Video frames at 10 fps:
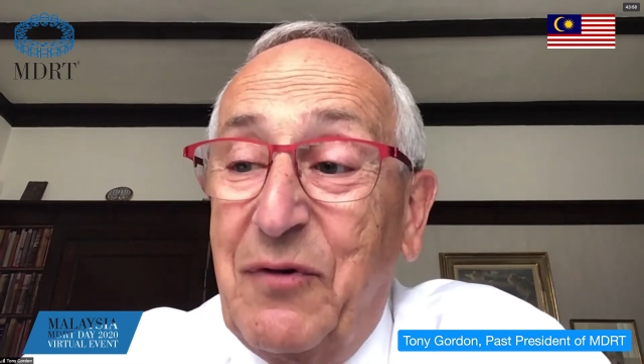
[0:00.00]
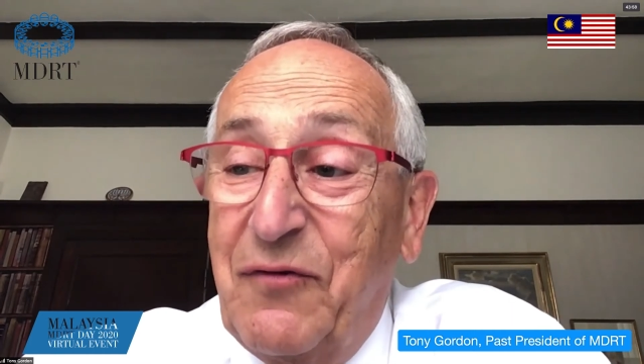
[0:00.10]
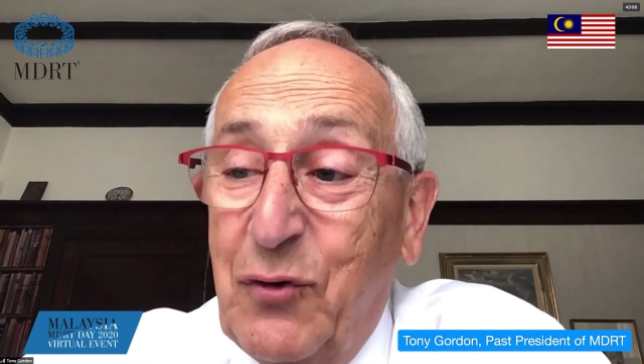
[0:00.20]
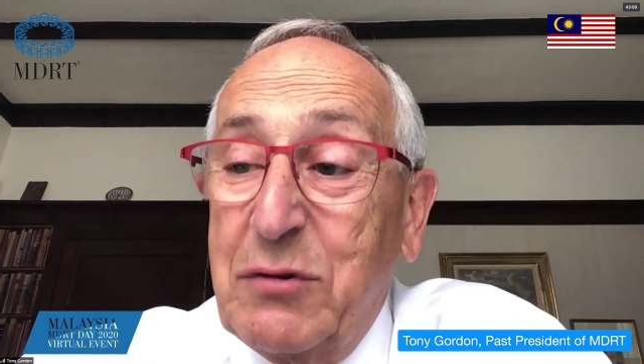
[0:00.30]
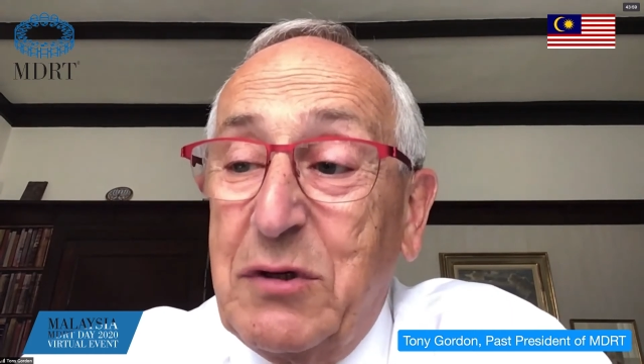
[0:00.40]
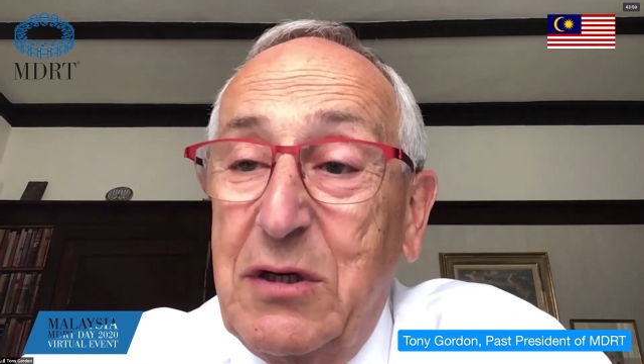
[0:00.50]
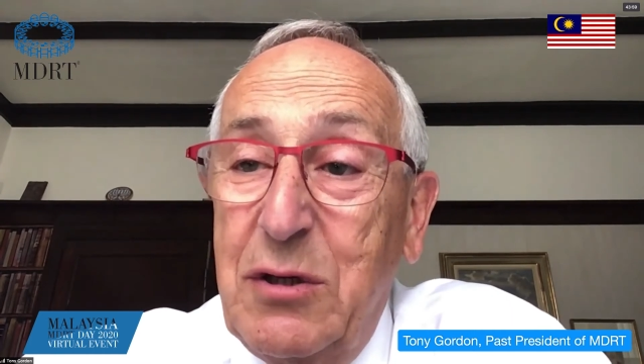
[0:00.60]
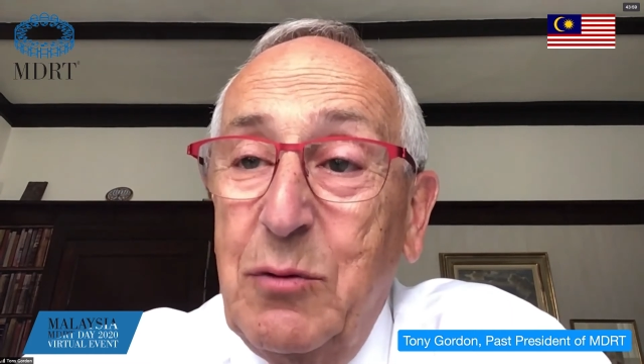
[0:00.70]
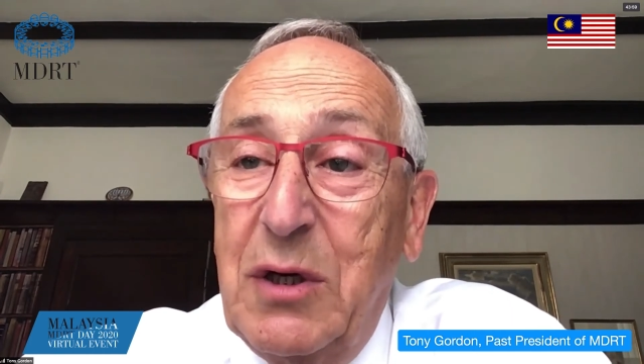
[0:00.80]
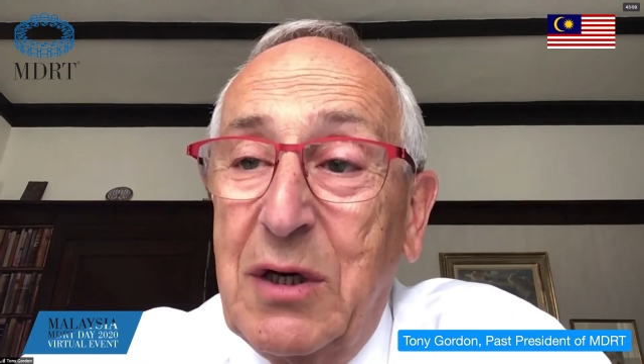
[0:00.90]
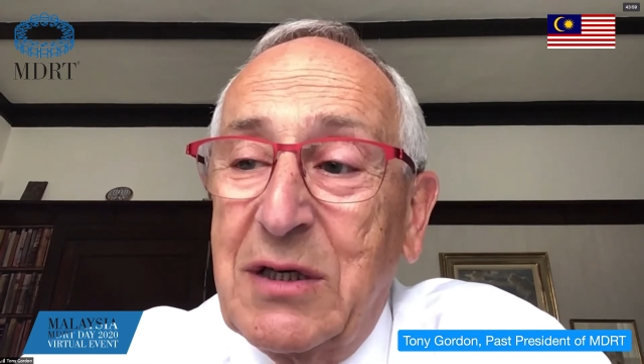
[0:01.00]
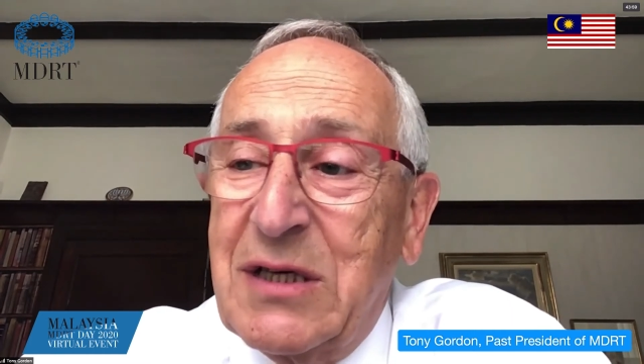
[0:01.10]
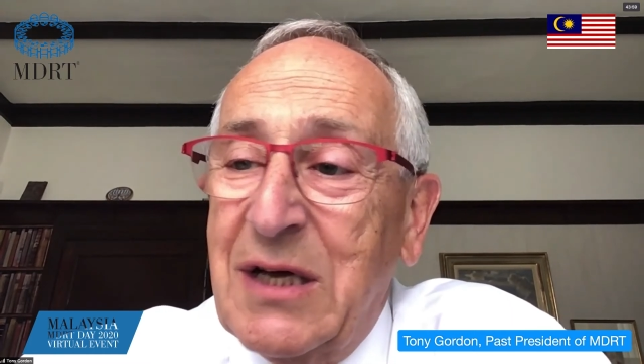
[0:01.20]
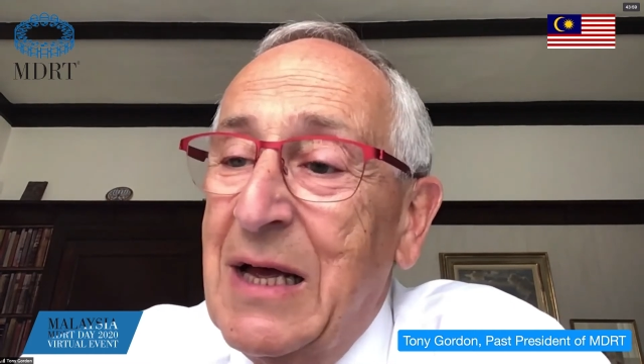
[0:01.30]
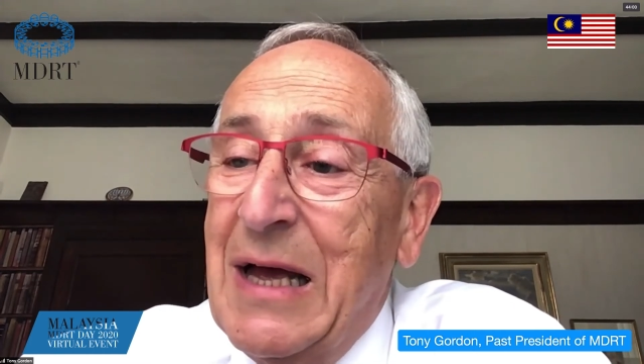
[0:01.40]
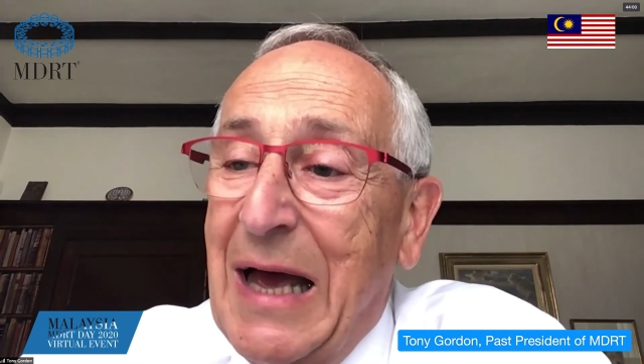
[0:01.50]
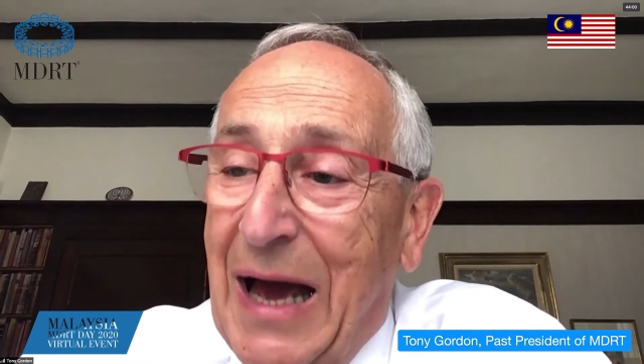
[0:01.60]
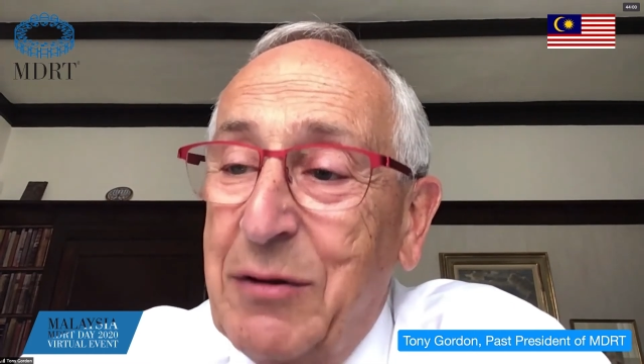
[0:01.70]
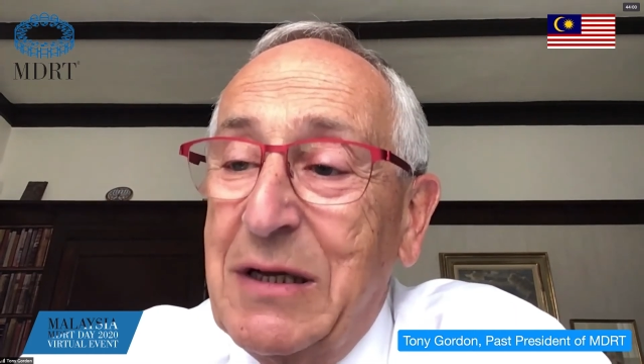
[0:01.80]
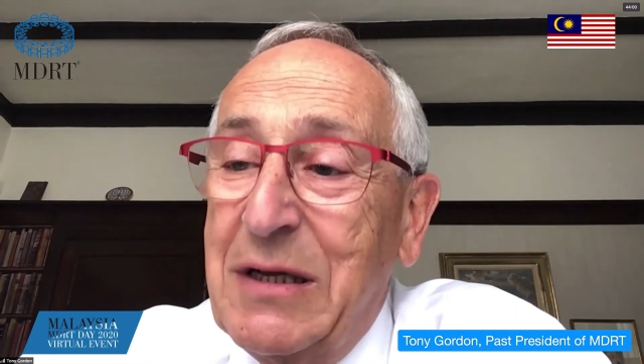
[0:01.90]
for 42 years.
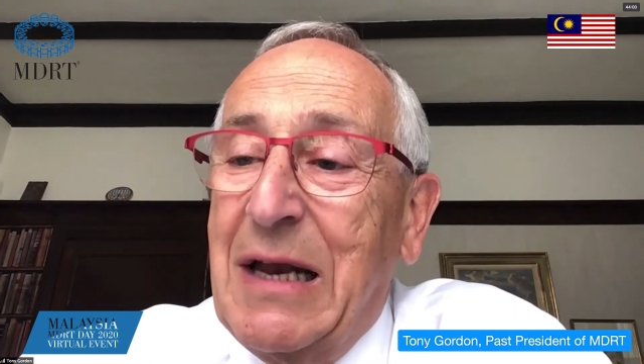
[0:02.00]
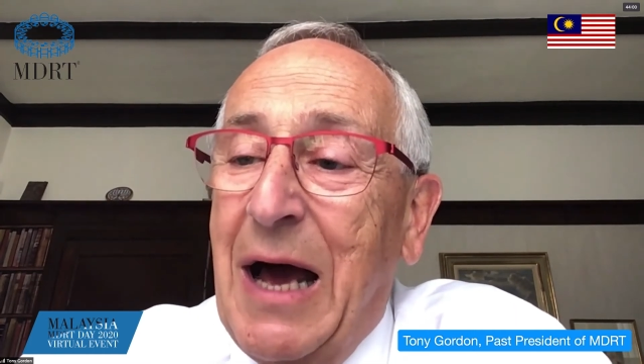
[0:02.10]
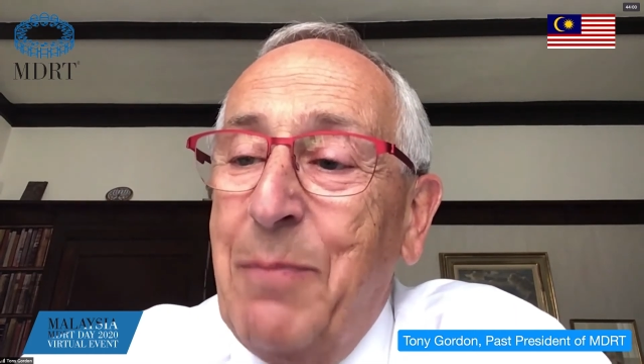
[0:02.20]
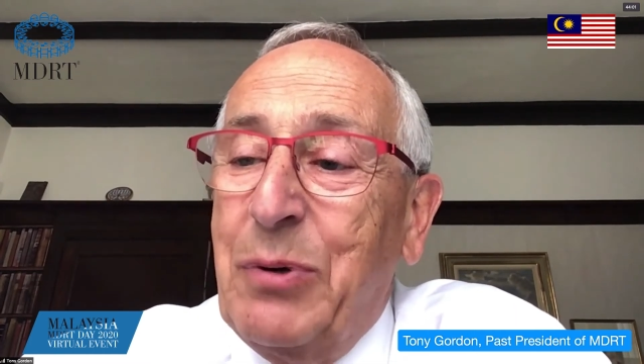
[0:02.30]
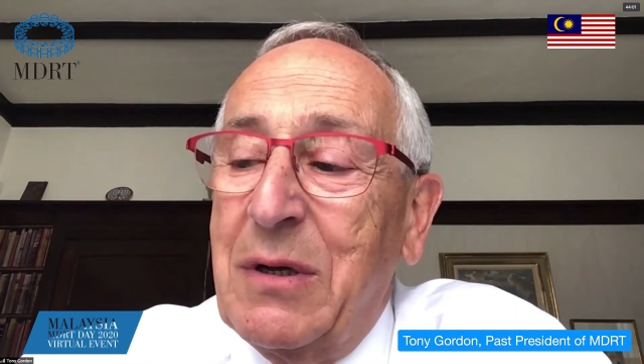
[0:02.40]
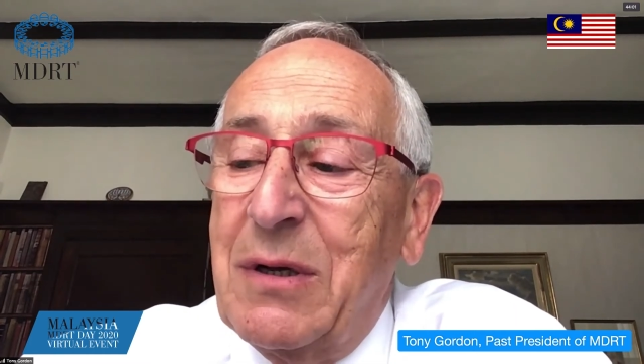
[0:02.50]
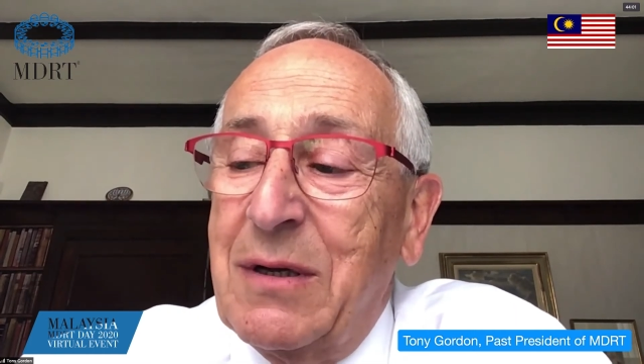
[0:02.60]
How did it happen?